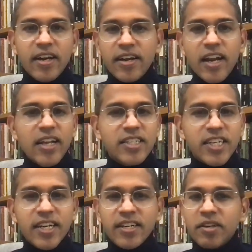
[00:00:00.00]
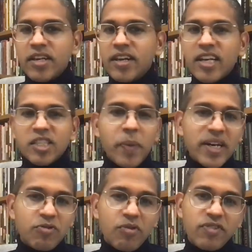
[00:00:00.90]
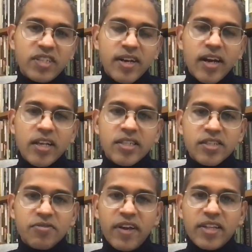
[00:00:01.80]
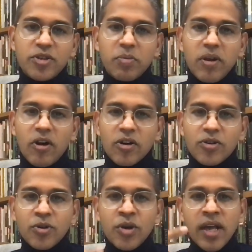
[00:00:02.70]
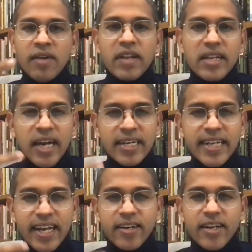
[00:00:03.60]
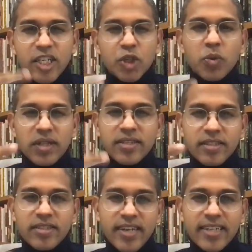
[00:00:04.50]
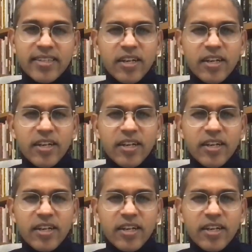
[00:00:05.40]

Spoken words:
Religion, irrespective of which religious faith you belong to, will contain rituals, right?